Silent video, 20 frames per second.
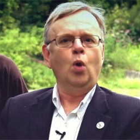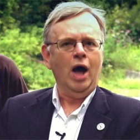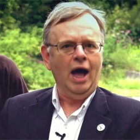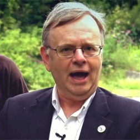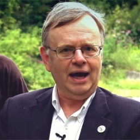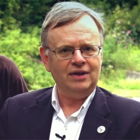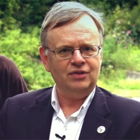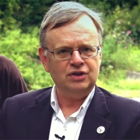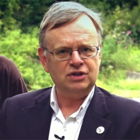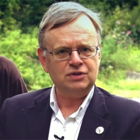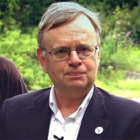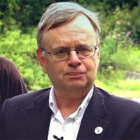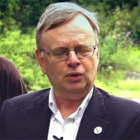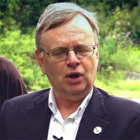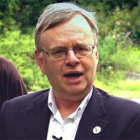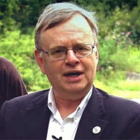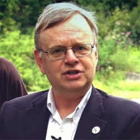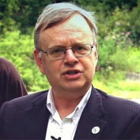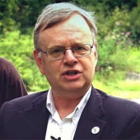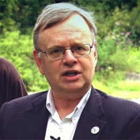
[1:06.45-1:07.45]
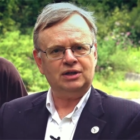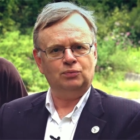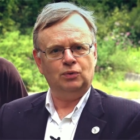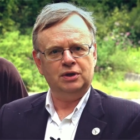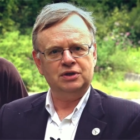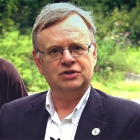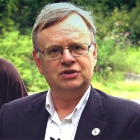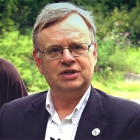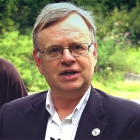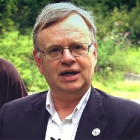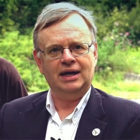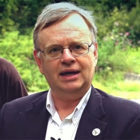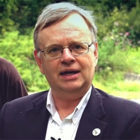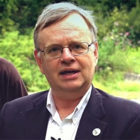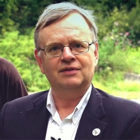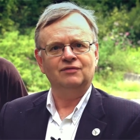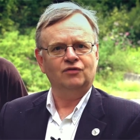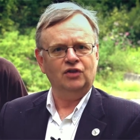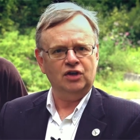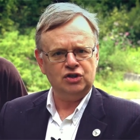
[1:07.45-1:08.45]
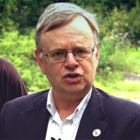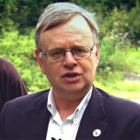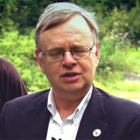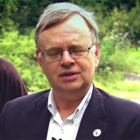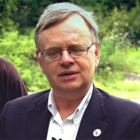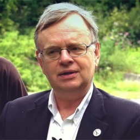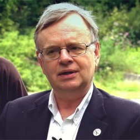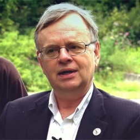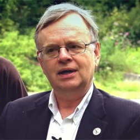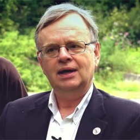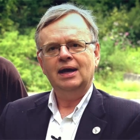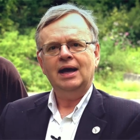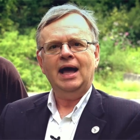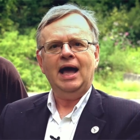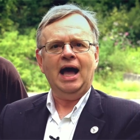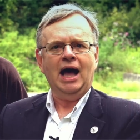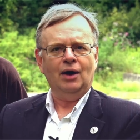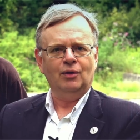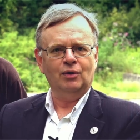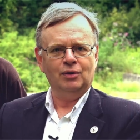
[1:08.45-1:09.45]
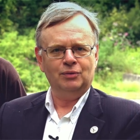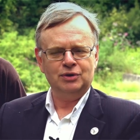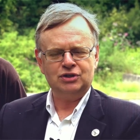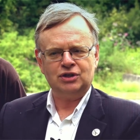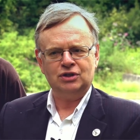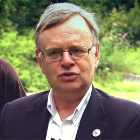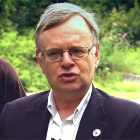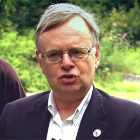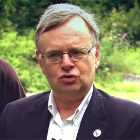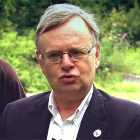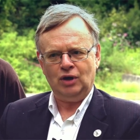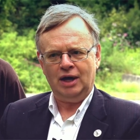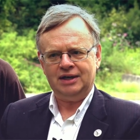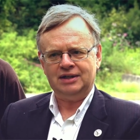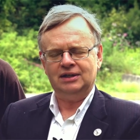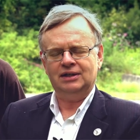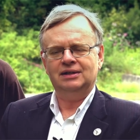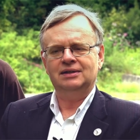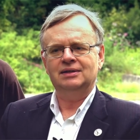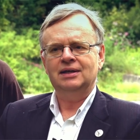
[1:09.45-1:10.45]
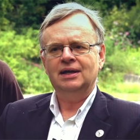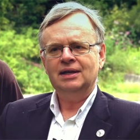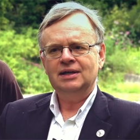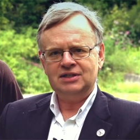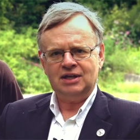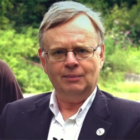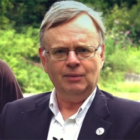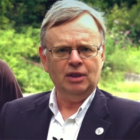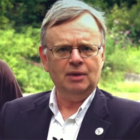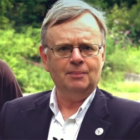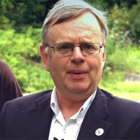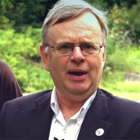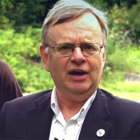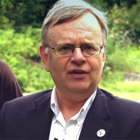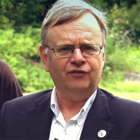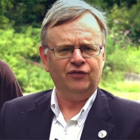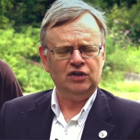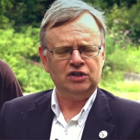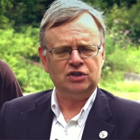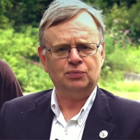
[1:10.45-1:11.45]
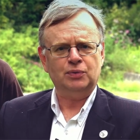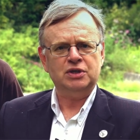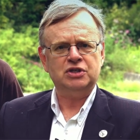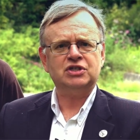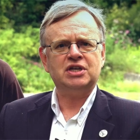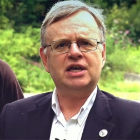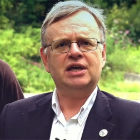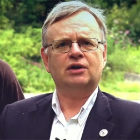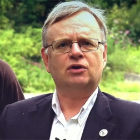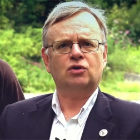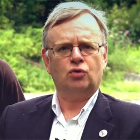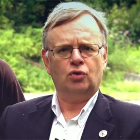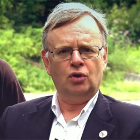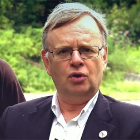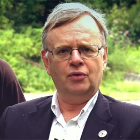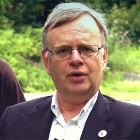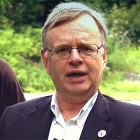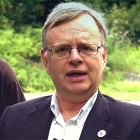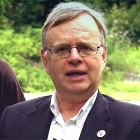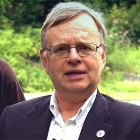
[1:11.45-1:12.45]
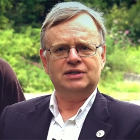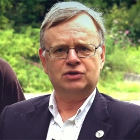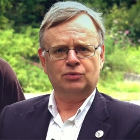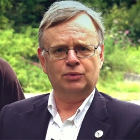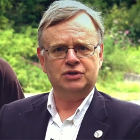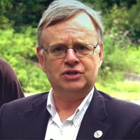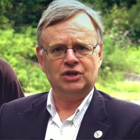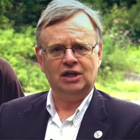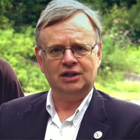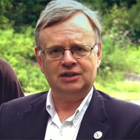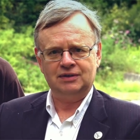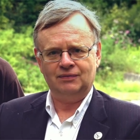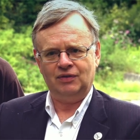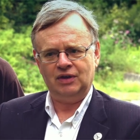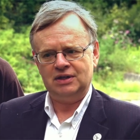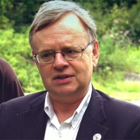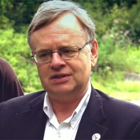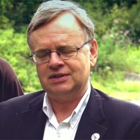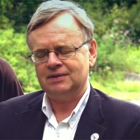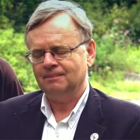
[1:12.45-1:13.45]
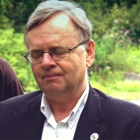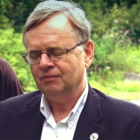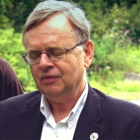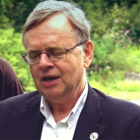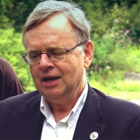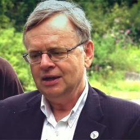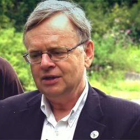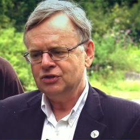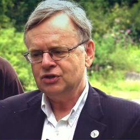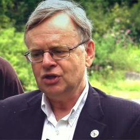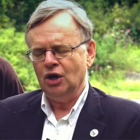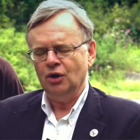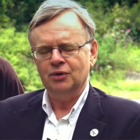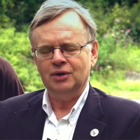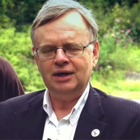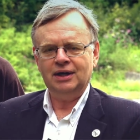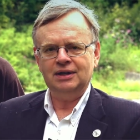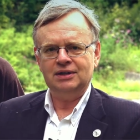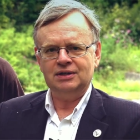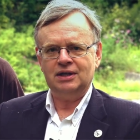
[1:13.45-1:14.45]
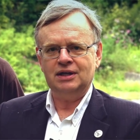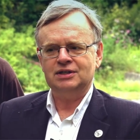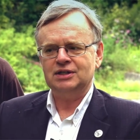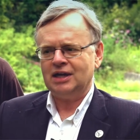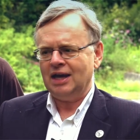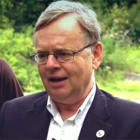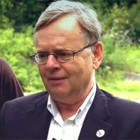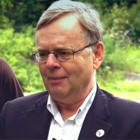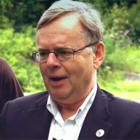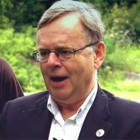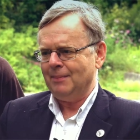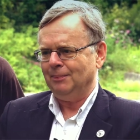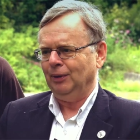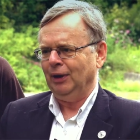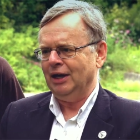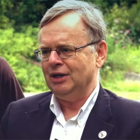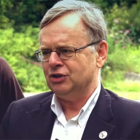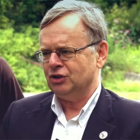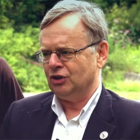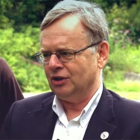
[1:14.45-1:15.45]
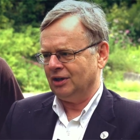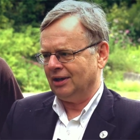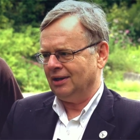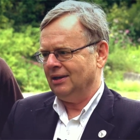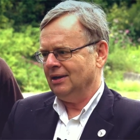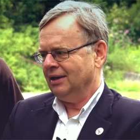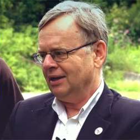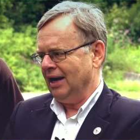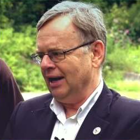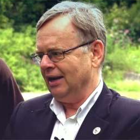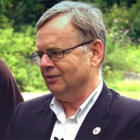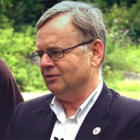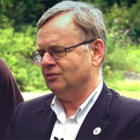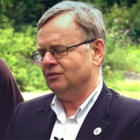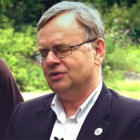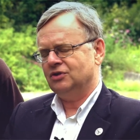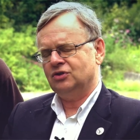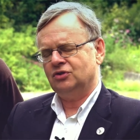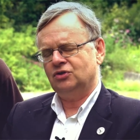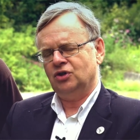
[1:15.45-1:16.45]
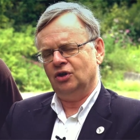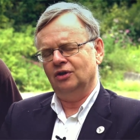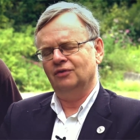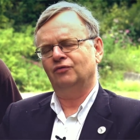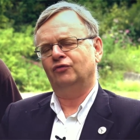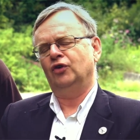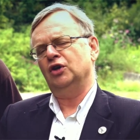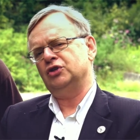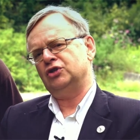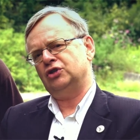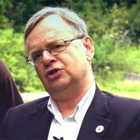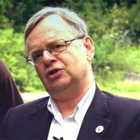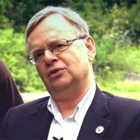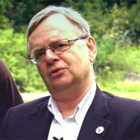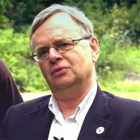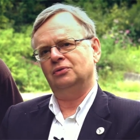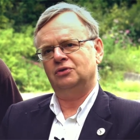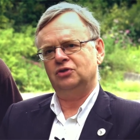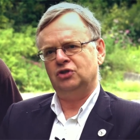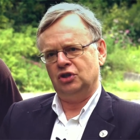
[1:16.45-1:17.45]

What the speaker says: why this project was envisioned, how it was constructed, and some of the benefits we see accruing as a result of this. So it's kind of my pleasure to kind of turn first to